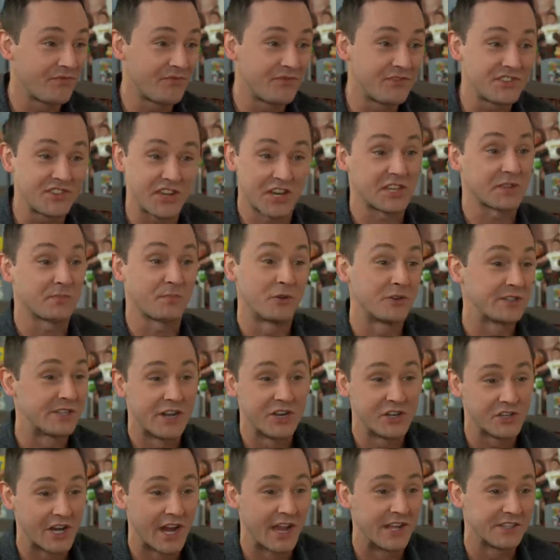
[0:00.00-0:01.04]

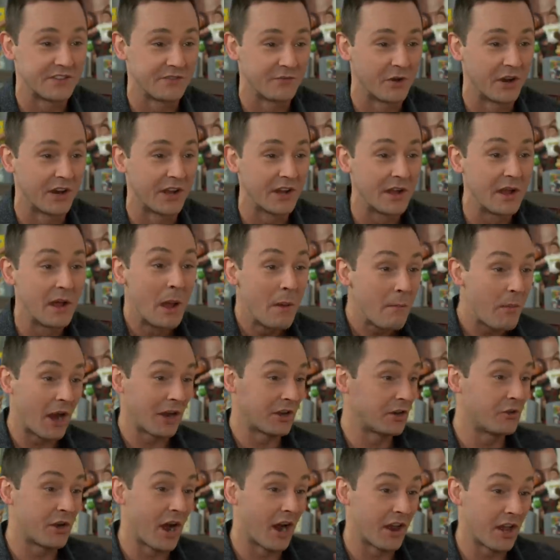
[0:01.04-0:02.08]
6% chance of winning,
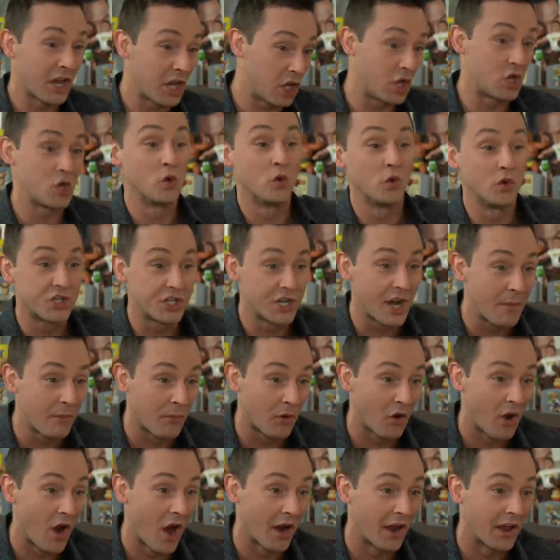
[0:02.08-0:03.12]
but you got a huge
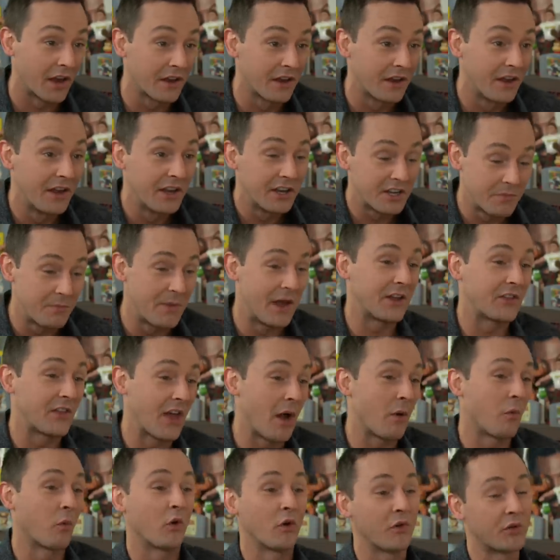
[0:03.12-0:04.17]
number on it to make
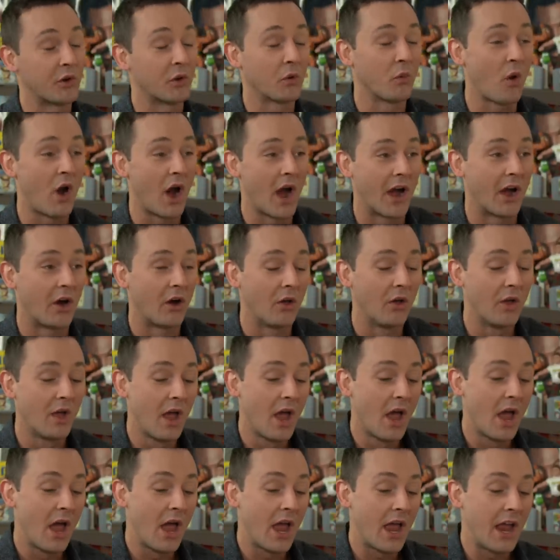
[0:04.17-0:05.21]
that worth your while.
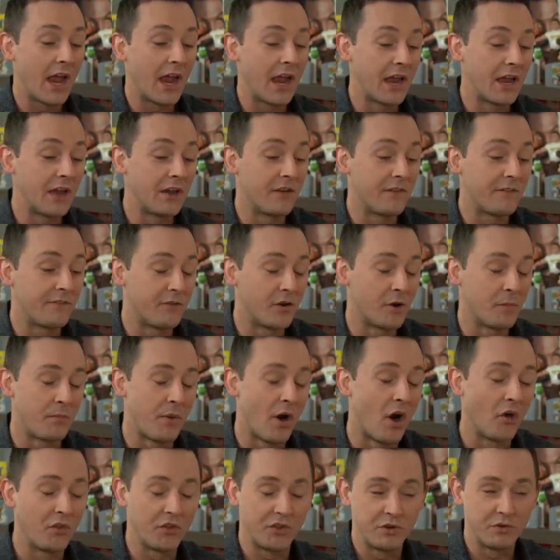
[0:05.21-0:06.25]
In
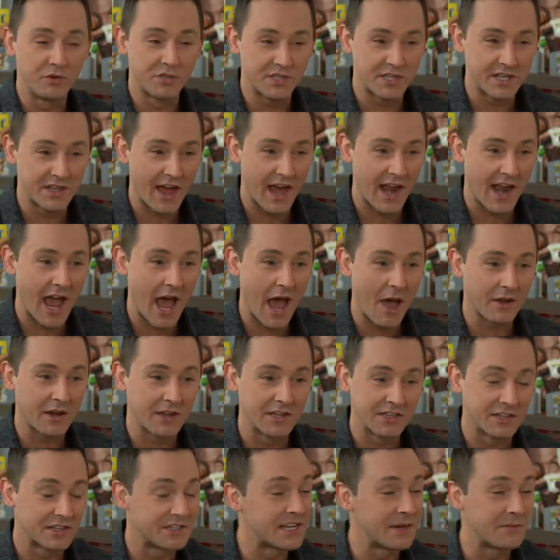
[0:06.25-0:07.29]
football, do you see that hack?
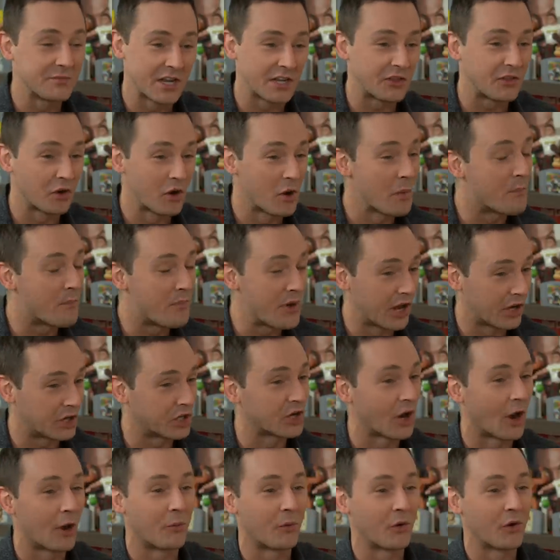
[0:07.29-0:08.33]
Because it seems like they're a bit
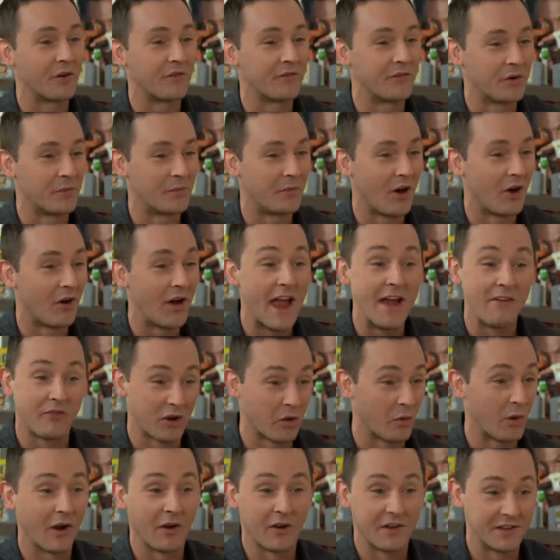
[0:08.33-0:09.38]
sharper in football.
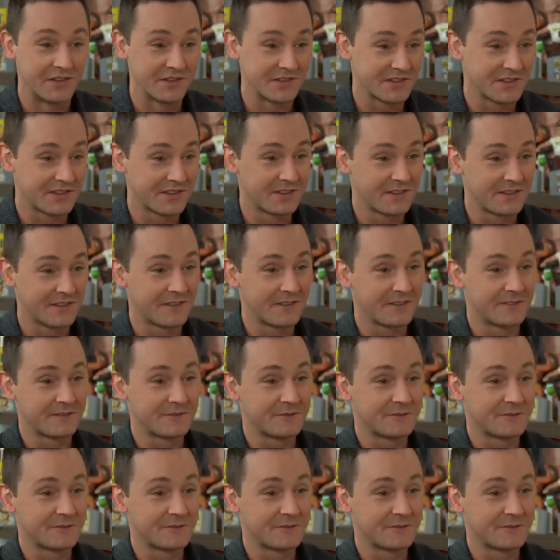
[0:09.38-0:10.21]
Everywhere is. It is,